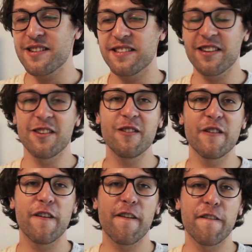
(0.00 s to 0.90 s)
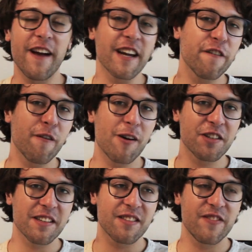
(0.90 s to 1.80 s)
So Thank you for
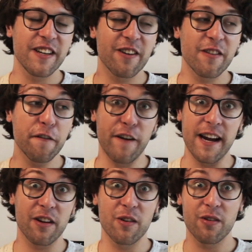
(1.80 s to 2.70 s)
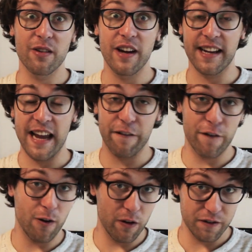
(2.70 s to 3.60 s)
watching this video. Thank you again
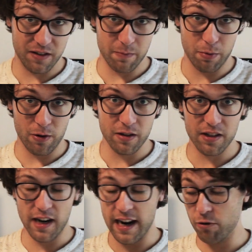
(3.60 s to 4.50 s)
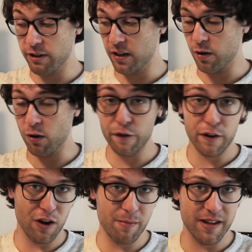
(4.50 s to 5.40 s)
for all of the support. I read all of the
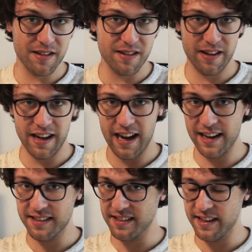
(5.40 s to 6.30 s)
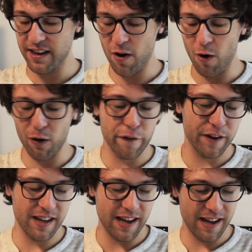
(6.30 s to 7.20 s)
comments. I see all of
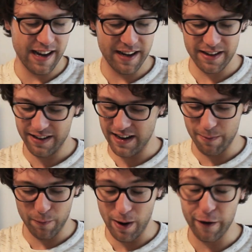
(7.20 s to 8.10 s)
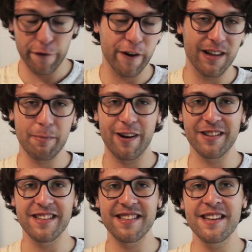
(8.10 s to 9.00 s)
it and I'm very thrilled about
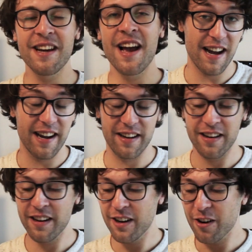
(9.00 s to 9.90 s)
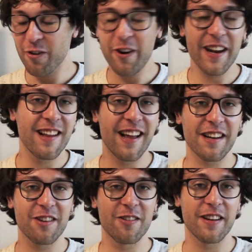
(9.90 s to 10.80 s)
this. I really
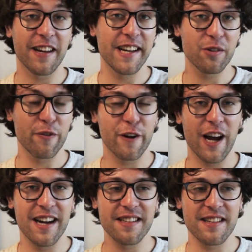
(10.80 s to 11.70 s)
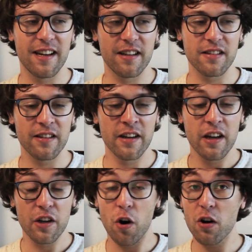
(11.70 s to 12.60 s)
like to engage with you guys, and
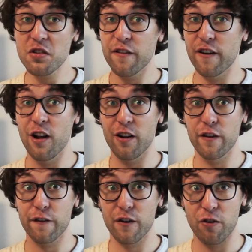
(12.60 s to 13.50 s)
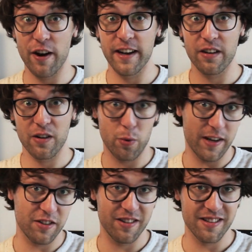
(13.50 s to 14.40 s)
you also have a lot of great
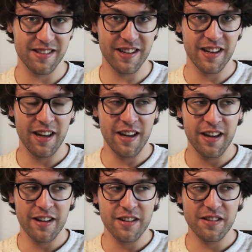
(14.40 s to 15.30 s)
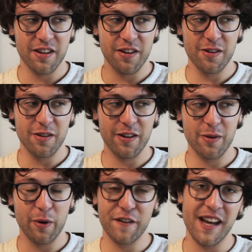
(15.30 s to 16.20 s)
questions. So,
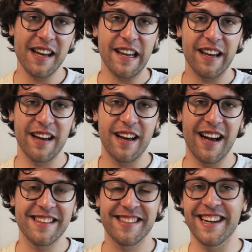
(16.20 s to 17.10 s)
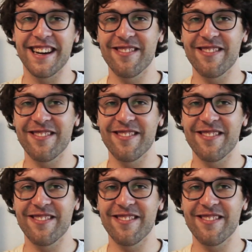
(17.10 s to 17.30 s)
with that, I'll see